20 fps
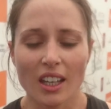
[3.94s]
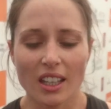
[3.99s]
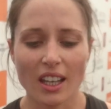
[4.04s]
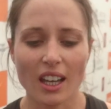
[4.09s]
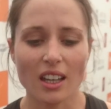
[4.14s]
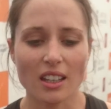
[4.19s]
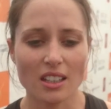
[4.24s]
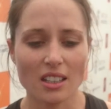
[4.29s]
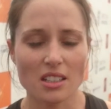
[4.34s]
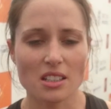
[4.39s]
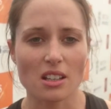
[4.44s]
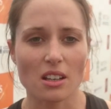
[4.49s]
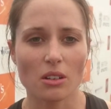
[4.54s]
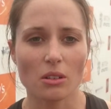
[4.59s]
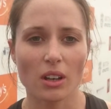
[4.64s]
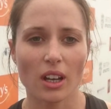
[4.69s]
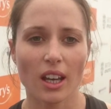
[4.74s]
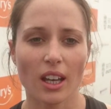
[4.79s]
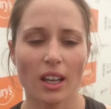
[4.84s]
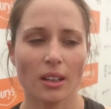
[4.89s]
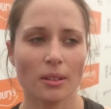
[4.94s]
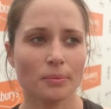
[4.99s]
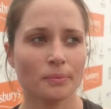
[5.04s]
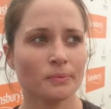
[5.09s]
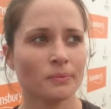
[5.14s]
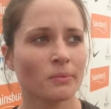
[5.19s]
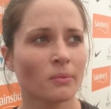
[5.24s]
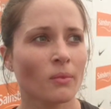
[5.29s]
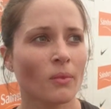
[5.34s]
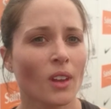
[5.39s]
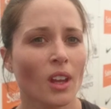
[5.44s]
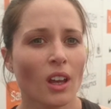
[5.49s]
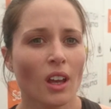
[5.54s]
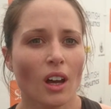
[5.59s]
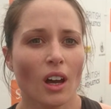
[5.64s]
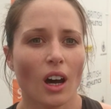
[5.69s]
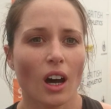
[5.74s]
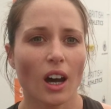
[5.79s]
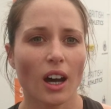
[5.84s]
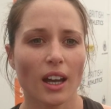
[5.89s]
Yeah, I think so.
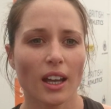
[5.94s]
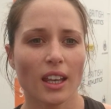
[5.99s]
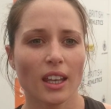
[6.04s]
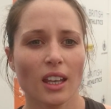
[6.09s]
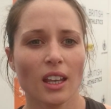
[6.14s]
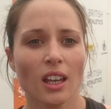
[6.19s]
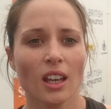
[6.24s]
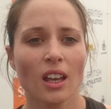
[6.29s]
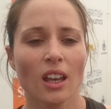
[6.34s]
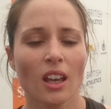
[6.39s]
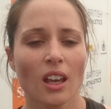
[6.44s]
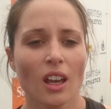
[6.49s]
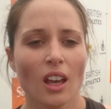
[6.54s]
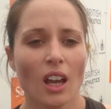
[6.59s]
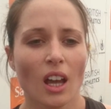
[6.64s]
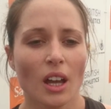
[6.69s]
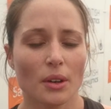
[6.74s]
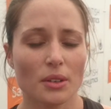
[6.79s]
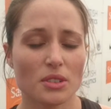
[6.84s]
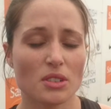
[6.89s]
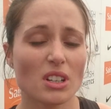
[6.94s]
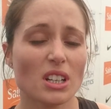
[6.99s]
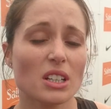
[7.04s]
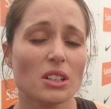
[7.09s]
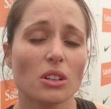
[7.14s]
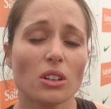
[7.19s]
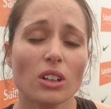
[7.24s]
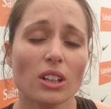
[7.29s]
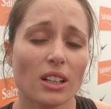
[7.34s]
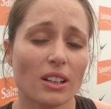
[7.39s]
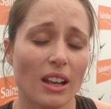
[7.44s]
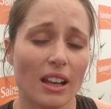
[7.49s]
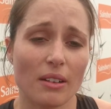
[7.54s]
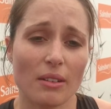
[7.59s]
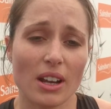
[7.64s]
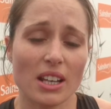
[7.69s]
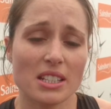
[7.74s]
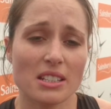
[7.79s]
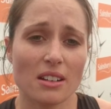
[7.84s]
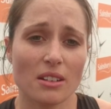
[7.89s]
It was really good, like
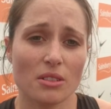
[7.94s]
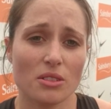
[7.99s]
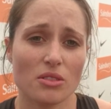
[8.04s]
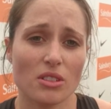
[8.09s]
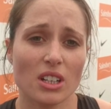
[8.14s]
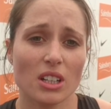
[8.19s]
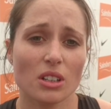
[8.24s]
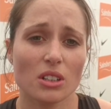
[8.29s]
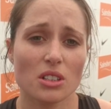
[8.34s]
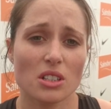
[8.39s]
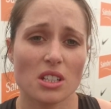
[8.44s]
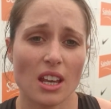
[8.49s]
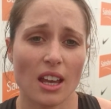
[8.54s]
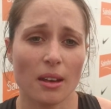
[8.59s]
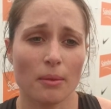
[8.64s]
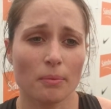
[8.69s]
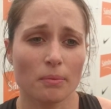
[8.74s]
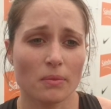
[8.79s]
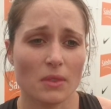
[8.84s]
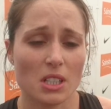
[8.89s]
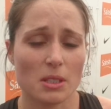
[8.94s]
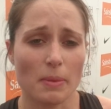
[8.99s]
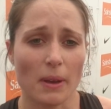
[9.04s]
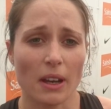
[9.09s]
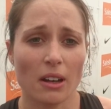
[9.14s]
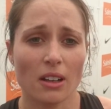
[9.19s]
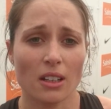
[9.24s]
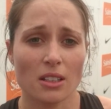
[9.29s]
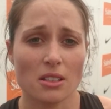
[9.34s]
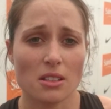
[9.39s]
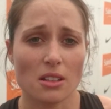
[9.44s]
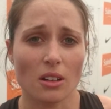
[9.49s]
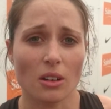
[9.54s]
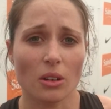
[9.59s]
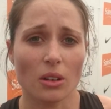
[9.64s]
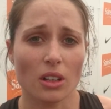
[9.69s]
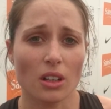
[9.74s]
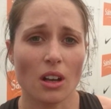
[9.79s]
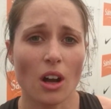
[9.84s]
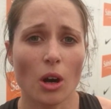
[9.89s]
racing here was really good experience, you
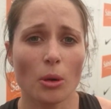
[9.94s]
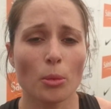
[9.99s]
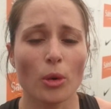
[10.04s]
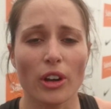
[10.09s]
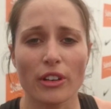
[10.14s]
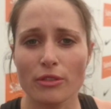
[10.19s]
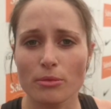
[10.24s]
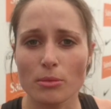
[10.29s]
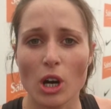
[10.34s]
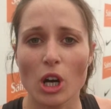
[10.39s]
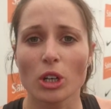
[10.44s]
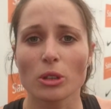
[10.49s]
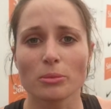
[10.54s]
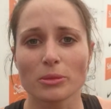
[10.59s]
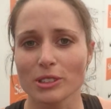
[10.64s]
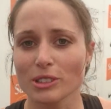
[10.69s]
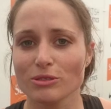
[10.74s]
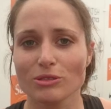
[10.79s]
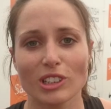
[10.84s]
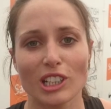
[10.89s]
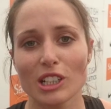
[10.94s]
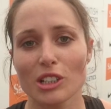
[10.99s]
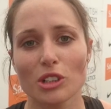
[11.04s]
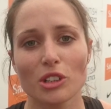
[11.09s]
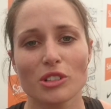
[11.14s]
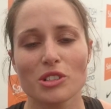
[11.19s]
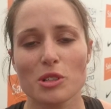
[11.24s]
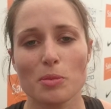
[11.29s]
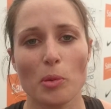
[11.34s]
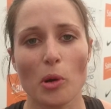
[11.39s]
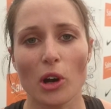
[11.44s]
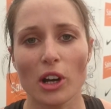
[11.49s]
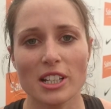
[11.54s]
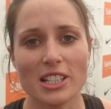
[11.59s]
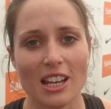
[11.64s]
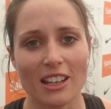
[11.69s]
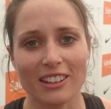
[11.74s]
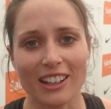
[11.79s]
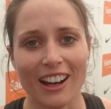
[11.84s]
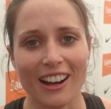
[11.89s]
know, home away from home, really good
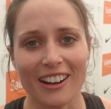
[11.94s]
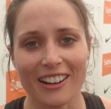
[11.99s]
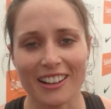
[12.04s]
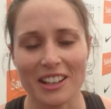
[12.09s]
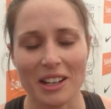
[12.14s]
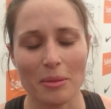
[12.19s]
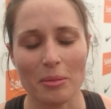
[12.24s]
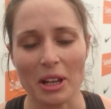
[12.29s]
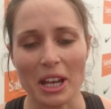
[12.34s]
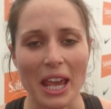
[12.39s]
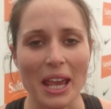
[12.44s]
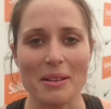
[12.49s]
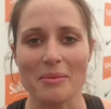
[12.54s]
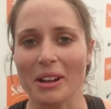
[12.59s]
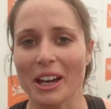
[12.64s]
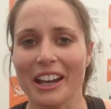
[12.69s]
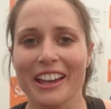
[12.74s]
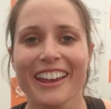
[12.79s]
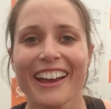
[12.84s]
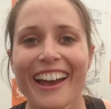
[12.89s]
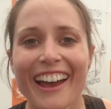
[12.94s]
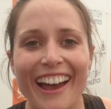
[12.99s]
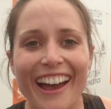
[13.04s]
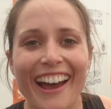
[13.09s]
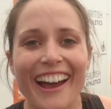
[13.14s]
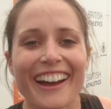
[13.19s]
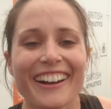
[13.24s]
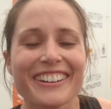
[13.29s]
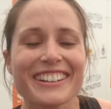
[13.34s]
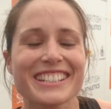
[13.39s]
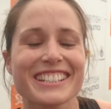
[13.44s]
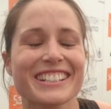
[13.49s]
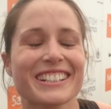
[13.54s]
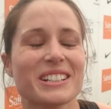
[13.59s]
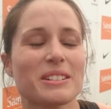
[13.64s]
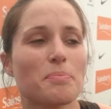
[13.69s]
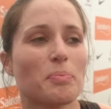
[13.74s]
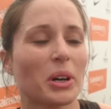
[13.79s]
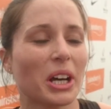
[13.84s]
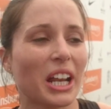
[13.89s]
support out there, hear my name, like, it was
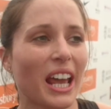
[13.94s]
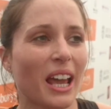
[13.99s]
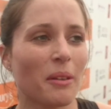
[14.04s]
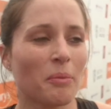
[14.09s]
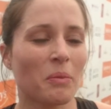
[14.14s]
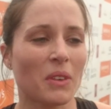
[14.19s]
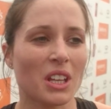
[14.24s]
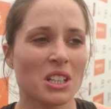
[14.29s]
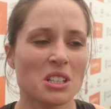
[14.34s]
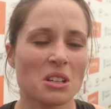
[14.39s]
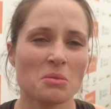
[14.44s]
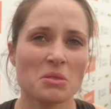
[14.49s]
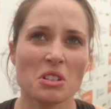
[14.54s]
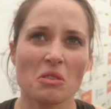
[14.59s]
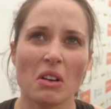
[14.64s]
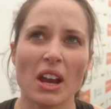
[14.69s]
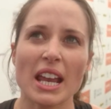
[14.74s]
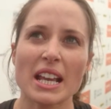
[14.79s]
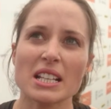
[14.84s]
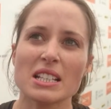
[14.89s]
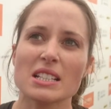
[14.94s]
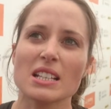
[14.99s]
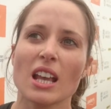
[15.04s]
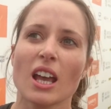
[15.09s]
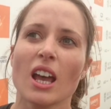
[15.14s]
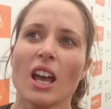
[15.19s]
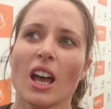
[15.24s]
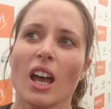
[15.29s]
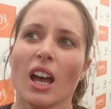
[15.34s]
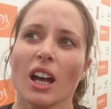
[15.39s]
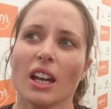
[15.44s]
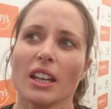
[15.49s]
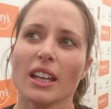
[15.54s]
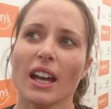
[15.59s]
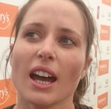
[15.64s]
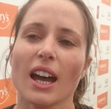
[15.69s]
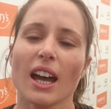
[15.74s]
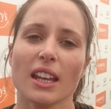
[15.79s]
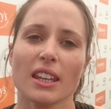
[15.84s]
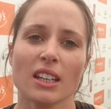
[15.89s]
good. But in terms of race,
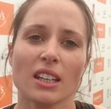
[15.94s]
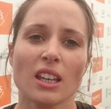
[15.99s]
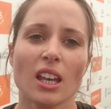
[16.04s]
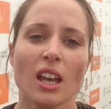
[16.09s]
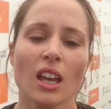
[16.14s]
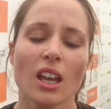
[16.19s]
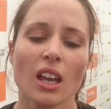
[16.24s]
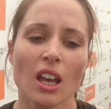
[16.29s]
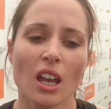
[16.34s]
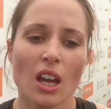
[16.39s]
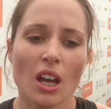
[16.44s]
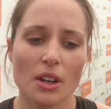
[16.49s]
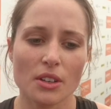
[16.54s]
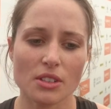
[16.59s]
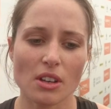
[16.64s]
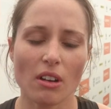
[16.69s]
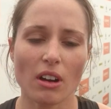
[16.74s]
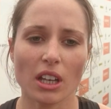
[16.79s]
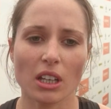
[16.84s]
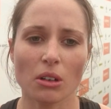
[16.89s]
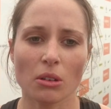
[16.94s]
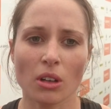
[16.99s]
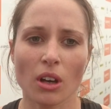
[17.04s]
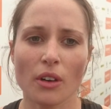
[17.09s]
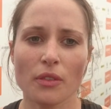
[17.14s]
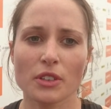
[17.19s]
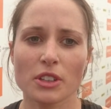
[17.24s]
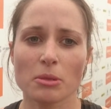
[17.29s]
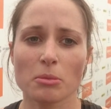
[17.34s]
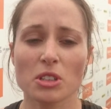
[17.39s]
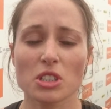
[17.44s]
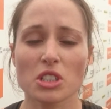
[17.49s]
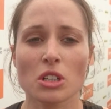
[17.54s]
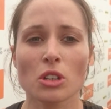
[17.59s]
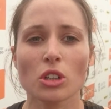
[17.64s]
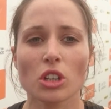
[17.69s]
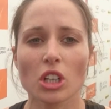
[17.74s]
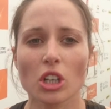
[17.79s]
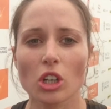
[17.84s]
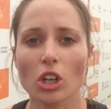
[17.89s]
yeah, I think it was alright going off with them. It was
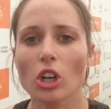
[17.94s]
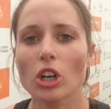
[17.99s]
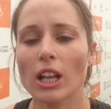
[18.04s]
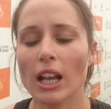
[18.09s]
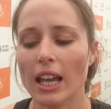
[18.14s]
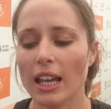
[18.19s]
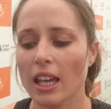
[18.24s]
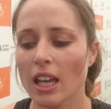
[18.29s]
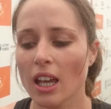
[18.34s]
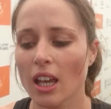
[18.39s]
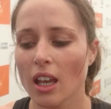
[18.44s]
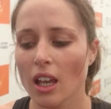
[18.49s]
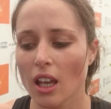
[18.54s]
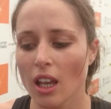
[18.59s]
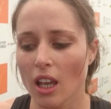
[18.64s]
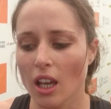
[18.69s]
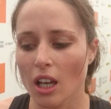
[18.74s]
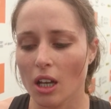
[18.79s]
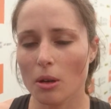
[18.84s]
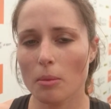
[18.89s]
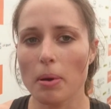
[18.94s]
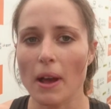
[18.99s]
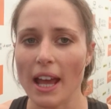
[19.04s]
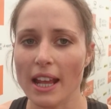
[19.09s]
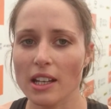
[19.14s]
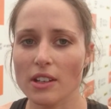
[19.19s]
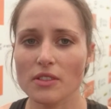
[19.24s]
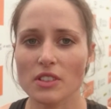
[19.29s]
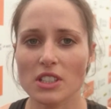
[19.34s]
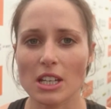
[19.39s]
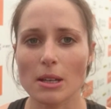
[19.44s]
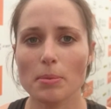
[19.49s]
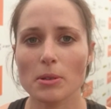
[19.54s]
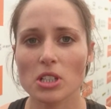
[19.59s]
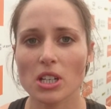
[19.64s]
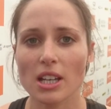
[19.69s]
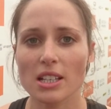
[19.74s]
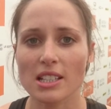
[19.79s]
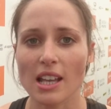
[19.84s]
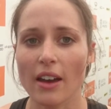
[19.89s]
another good, like, competitive
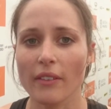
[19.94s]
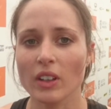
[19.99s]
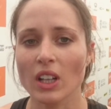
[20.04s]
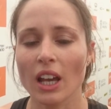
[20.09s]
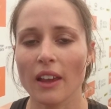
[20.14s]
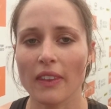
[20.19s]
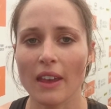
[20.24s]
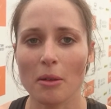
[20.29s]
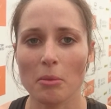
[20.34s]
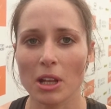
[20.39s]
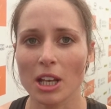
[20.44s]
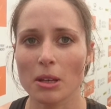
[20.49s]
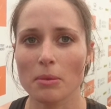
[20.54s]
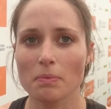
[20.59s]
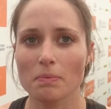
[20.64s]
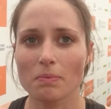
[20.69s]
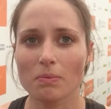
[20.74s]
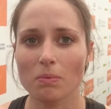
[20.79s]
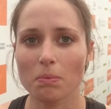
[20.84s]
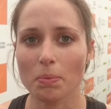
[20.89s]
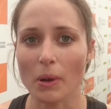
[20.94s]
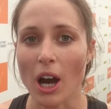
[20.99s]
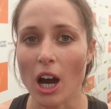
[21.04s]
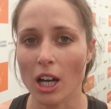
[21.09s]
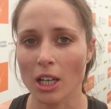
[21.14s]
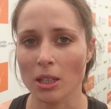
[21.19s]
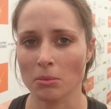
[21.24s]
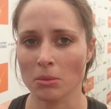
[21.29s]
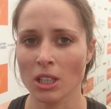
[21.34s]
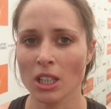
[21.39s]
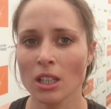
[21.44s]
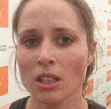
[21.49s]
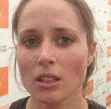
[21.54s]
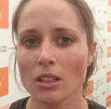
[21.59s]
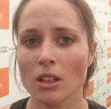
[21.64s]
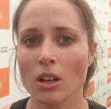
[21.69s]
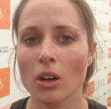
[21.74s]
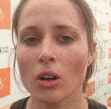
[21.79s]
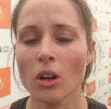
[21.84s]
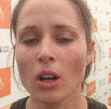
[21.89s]
steeplechase. I haven't had that many behind me,
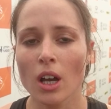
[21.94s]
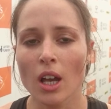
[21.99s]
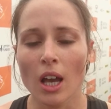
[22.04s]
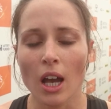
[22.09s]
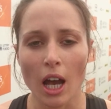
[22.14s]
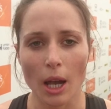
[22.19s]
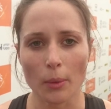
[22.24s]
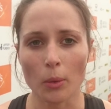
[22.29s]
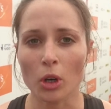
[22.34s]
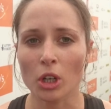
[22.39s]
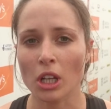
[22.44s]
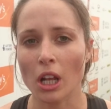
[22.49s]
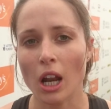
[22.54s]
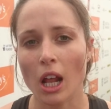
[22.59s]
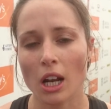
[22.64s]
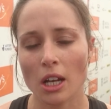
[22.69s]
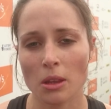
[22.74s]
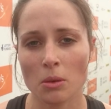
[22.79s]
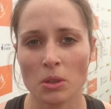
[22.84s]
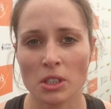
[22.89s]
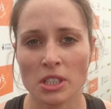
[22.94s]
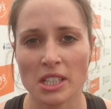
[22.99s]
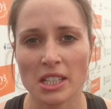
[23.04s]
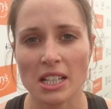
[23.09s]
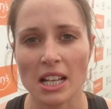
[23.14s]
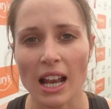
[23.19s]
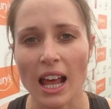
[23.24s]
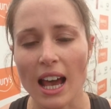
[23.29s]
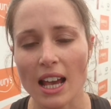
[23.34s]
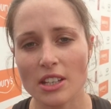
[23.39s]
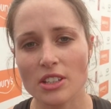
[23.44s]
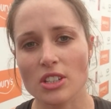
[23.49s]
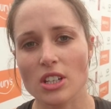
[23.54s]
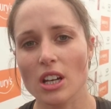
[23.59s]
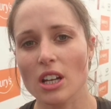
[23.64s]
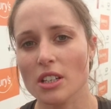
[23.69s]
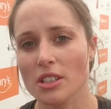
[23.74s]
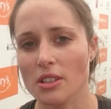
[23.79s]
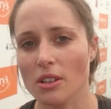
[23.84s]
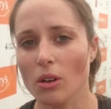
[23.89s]
you know. I won a lot of the ones I did last
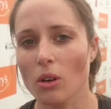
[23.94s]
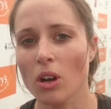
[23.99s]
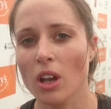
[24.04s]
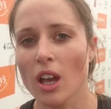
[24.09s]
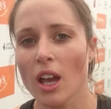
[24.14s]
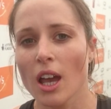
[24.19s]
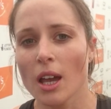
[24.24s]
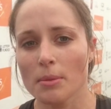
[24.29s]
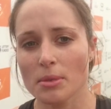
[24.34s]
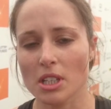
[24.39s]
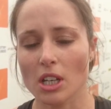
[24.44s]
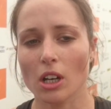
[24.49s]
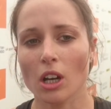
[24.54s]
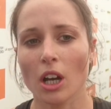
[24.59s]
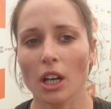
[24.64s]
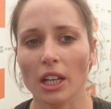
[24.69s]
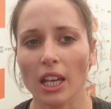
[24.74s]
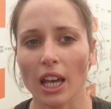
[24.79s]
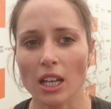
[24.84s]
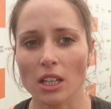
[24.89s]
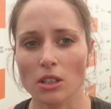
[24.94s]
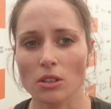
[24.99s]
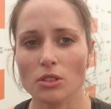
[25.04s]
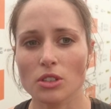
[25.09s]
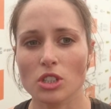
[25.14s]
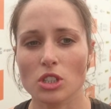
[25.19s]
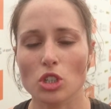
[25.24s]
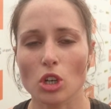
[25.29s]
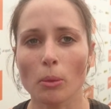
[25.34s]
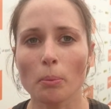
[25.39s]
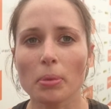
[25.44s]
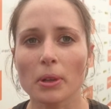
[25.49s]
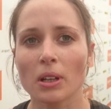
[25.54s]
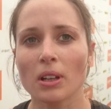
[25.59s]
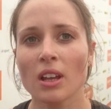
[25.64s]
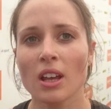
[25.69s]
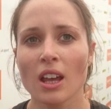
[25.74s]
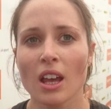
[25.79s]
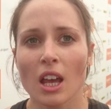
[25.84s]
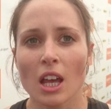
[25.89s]
year, so I'm still kind of getting used to jumping
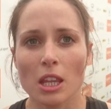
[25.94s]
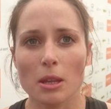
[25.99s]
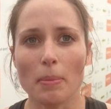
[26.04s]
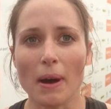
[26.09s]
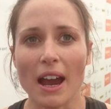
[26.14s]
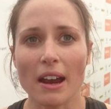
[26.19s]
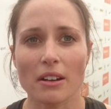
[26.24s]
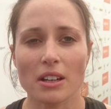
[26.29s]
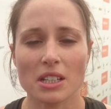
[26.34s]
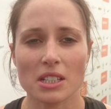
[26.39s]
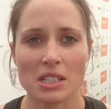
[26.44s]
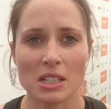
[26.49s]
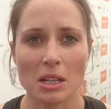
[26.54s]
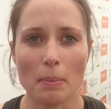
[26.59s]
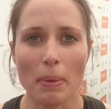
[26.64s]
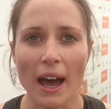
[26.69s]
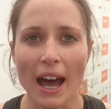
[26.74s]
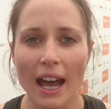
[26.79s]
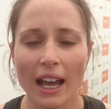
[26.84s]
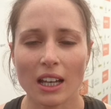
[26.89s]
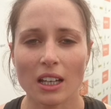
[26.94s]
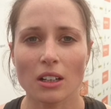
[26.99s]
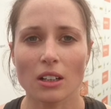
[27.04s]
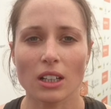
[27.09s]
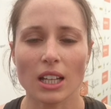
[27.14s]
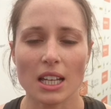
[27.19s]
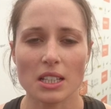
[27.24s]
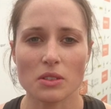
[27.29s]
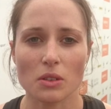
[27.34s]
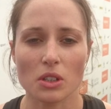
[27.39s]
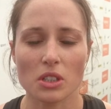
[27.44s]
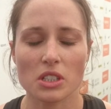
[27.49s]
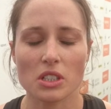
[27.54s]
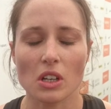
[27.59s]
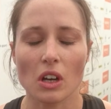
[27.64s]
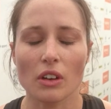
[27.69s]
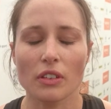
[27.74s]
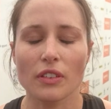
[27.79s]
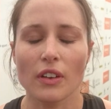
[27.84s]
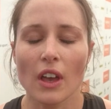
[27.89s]
the barriers in a pack and all that sort of
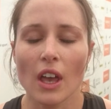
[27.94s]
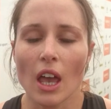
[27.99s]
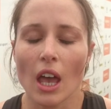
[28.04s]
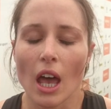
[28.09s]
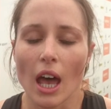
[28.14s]
stuff.